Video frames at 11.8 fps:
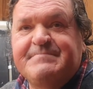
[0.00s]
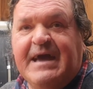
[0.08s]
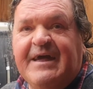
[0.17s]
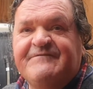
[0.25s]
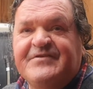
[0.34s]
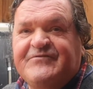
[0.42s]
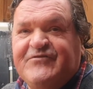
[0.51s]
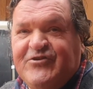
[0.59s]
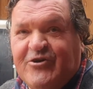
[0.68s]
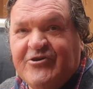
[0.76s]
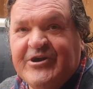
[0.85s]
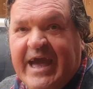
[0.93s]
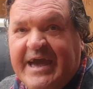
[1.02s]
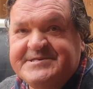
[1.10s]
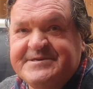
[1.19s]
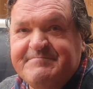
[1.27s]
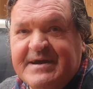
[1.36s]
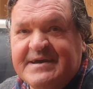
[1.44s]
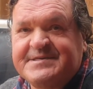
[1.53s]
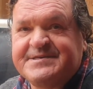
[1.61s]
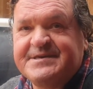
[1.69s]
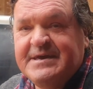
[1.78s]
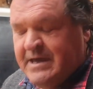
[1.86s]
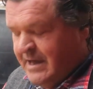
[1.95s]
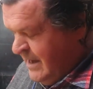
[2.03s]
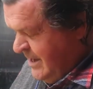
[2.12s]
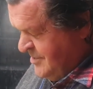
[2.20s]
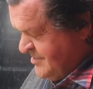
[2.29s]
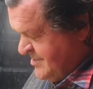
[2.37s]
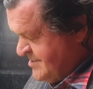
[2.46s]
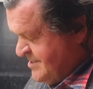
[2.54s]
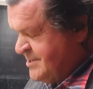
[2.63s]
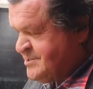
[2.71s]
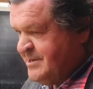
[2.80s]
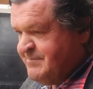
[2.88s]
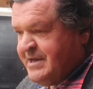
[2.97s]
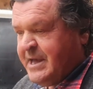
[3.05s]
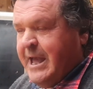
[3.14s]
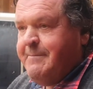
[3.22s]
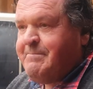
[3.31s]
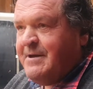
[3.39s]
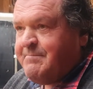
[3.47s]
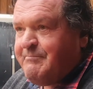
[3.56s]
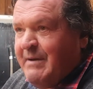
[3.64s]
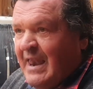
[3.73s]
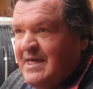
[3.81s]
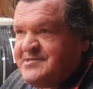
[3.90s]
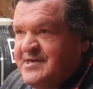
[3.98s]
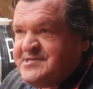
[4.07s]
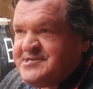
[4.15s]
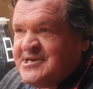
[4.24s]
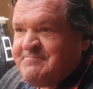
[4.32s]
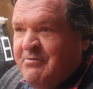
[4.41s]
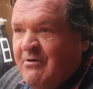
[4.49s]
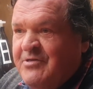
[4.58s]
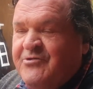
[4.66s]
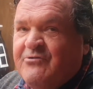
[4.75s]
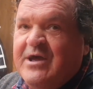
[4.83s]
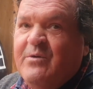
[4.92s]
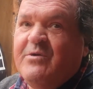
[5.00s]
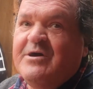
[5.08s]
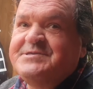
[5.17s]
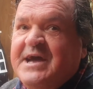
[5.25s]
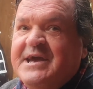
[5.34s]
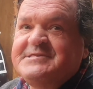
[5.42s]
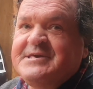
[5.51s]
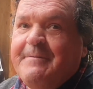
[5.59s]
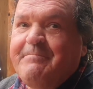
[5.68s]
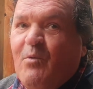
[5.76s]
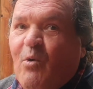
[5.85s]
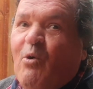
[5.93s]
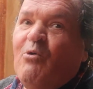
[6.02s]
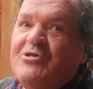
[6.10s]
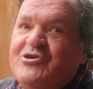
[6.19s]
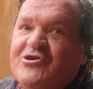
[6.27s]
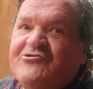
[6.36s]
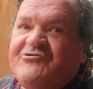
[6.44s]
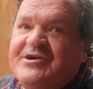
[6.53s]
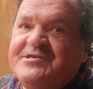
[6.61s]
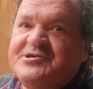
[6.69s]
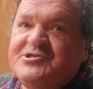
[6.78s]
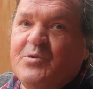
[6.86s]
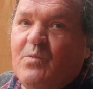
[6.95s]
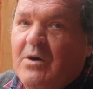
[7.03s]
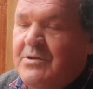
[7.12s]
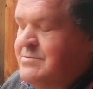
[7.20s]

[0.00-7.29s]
and sulfuric acid mix into the system to keep it balanced at 6.3, where it takes up all the nutrients that you want.